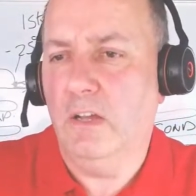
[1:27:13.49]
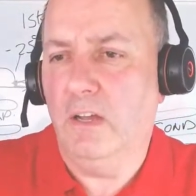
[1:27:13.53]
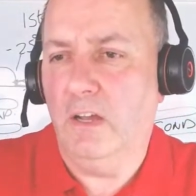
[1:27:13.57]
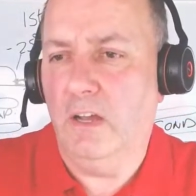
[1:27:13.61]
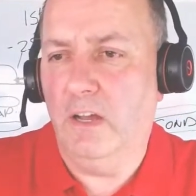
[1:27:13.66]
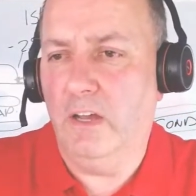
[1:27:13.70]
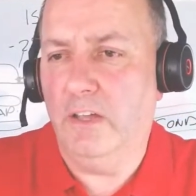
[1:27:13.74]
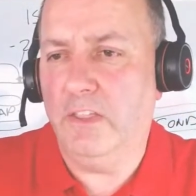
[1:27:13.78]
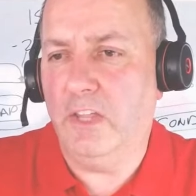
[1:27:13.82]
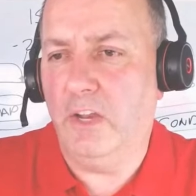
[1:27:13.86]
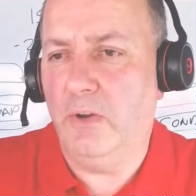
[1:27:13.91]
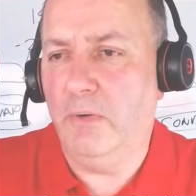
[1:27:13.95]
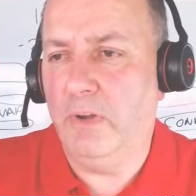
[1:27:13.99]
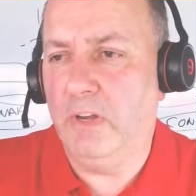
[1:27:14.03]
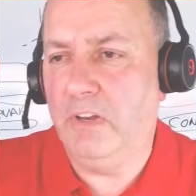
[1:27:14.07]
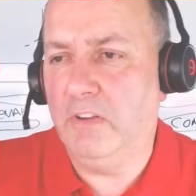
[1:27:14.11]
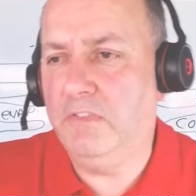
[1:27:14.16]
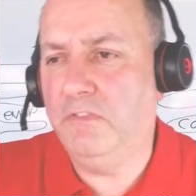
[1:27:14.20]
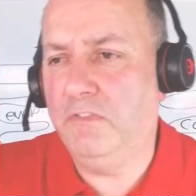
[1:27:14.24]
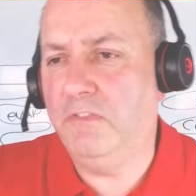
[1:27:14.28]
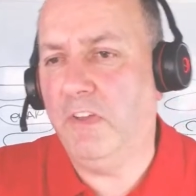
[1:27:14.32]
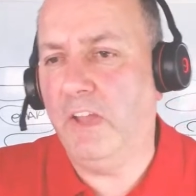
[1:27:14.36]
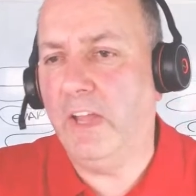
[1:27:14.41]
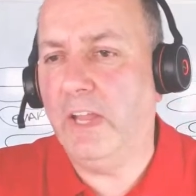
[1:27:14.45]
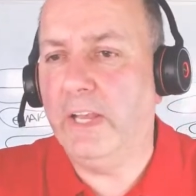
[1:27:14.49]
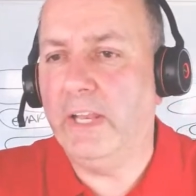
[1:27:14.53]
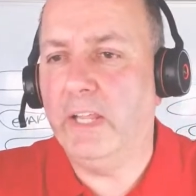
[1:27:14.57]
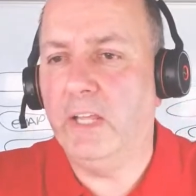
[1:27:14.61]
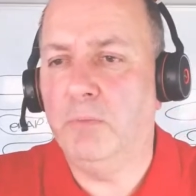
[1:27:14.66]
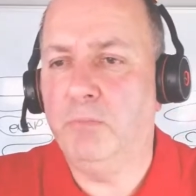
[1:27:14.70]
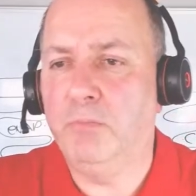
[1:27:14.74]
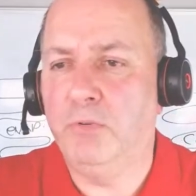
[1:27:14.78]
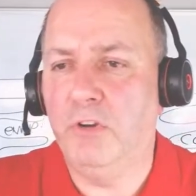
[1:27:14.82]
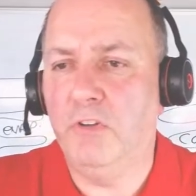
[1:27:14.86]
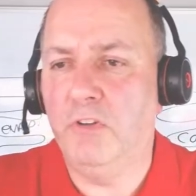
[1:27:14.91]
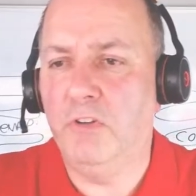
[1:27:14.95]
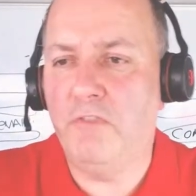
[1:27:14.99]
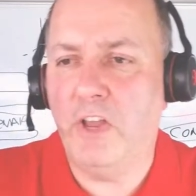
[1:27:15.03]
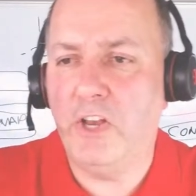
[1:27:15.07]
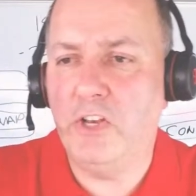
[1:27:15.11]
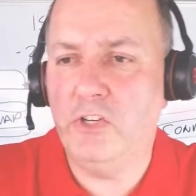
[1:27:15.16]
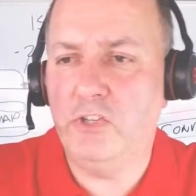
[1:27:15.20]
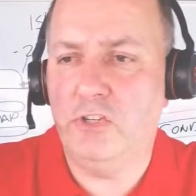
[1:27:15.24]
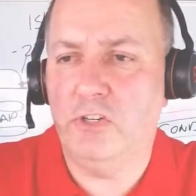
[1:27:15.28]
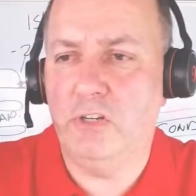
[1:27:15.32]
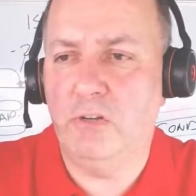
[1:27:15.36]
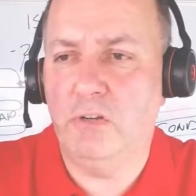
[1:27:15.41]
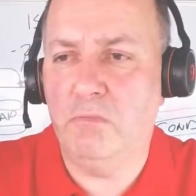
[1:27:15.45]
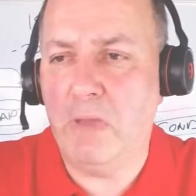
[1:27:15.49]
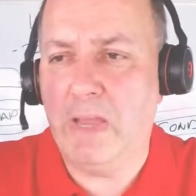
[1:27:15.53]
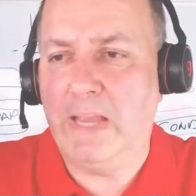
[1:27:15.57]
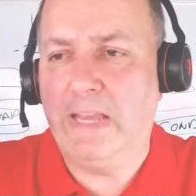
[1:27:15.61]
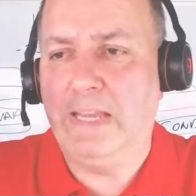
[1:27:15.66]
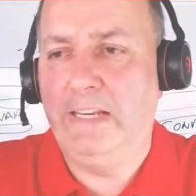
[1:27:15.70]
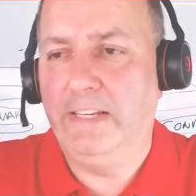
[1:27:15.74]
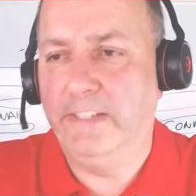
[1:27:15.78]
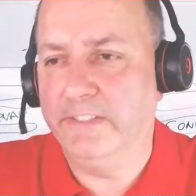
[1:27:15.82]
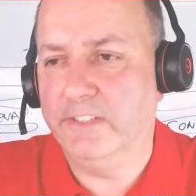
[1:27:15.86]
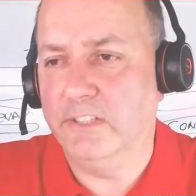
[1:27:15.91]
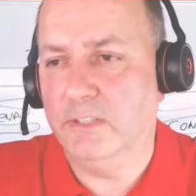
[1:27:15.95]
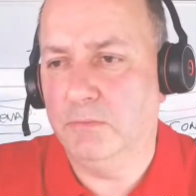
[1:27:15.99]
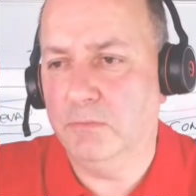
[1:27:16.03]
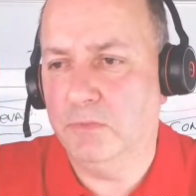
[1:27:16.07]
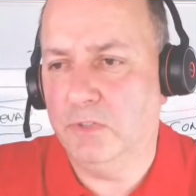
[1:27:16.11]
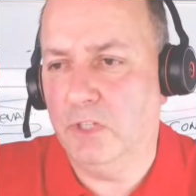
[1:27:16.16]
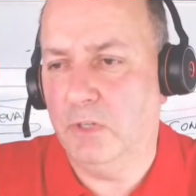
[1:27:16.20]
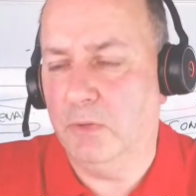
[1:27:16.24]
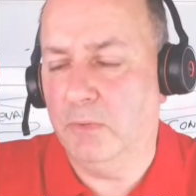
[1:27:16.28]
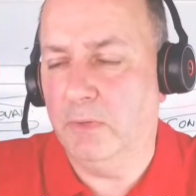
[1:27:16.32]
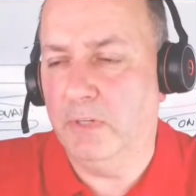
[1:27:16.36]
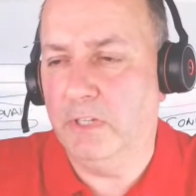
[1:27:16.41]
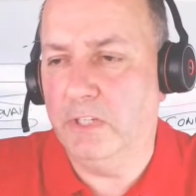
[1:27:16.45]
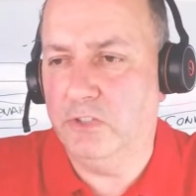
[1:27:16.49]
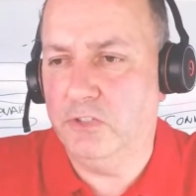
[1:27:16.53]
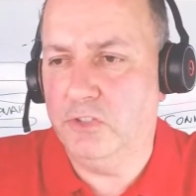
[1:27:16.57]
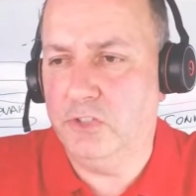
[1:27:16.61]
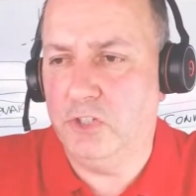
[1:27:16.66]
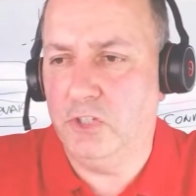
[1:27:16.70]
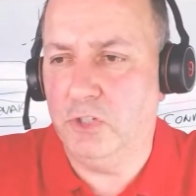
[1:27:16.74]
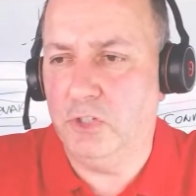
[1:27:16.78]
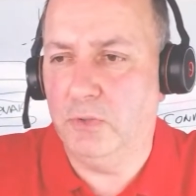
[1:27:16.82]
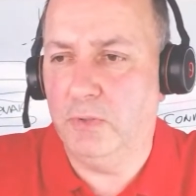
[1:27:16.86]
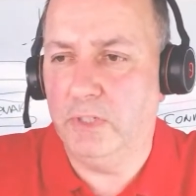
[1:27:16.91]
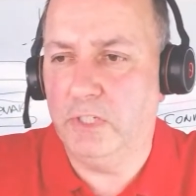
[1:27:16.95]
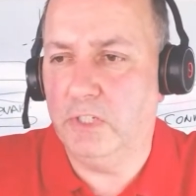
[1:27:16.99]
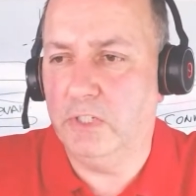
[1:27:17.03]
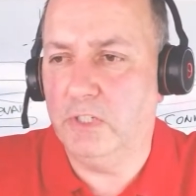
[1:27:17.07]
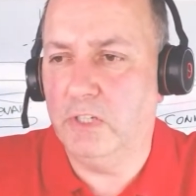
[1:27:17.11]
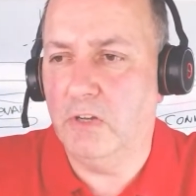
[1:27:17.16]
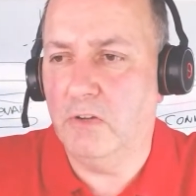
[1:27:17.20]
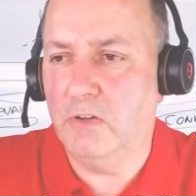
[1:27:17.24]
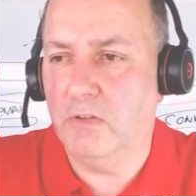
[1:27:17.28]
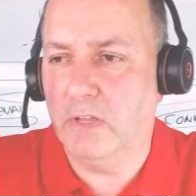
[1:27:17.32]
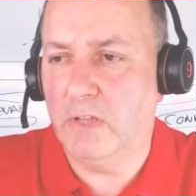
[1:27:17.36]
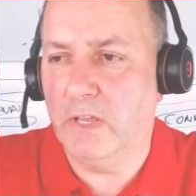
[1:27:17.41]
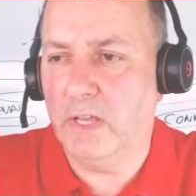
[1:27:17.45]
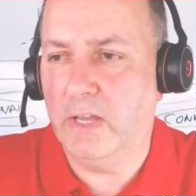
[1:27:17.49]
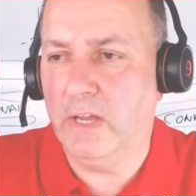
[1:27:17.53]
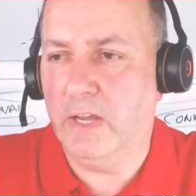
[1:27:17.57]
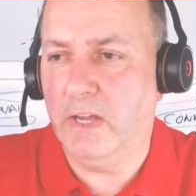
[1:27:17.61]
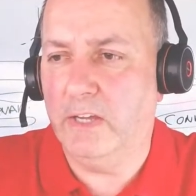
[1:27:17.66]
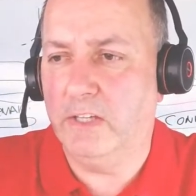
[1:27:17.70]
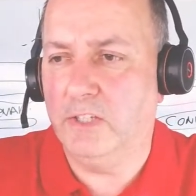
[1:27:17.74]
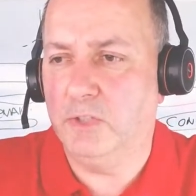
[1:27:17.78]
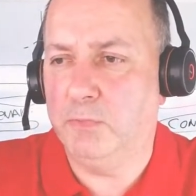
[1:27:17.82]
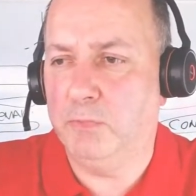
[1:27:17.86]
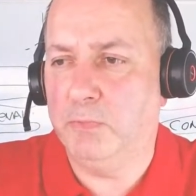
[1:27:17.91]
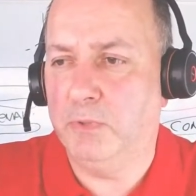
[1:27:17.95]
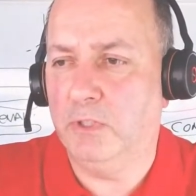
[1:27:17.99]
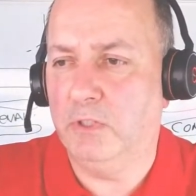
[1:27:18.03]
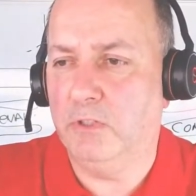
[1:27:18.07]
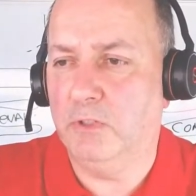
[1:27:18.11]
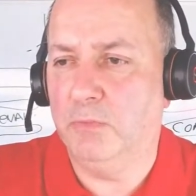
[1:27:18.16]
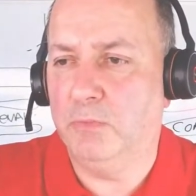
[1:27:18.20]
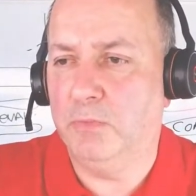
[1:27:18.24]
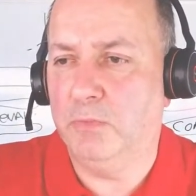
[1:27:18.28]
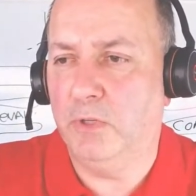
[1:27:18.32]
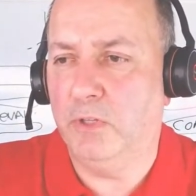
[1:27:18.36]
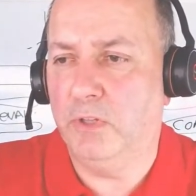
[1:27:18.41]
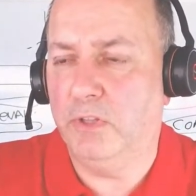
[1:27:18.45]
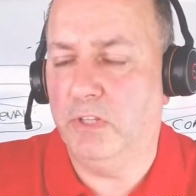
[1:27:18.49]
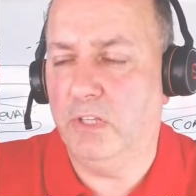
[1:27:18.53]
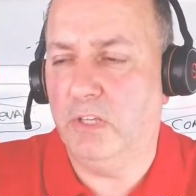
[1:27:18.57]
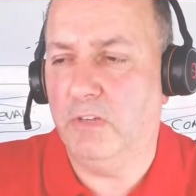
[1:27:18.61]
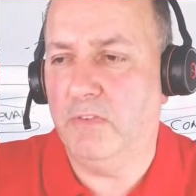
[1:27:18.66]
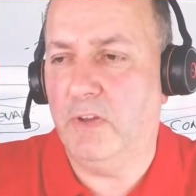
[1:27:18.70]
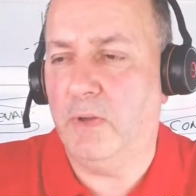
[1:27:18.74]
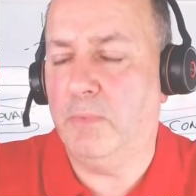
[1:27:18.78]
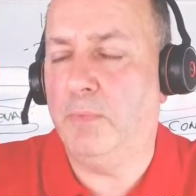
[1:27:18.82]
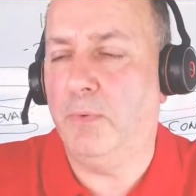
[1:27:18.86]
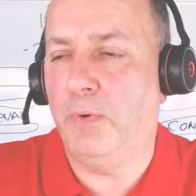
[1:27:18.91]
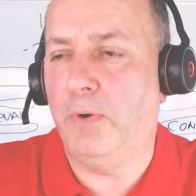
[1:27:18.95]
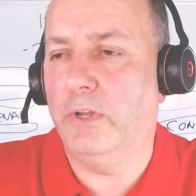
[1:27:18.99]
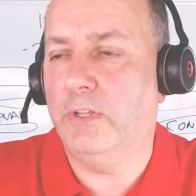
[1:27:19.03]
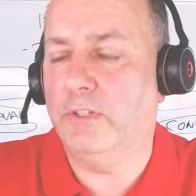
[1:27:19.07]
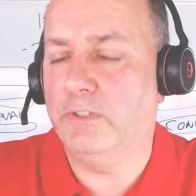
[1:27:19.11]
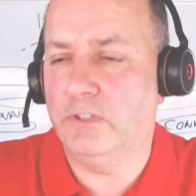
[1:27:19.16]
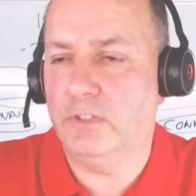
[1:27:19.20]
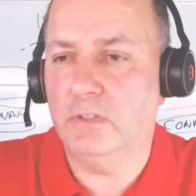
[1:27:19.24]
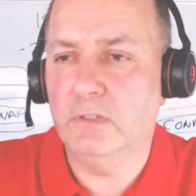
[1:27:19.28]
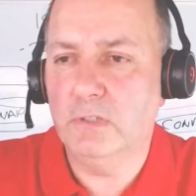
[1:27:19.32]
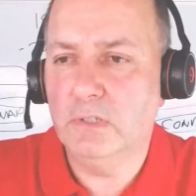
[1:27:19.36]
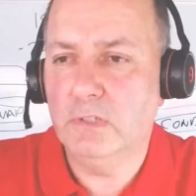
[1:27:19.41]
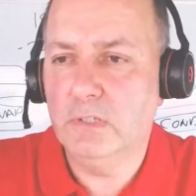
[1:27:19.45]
Are there any failure prevention mechanisms that will ensure you don't get ice buildup on the evaporator?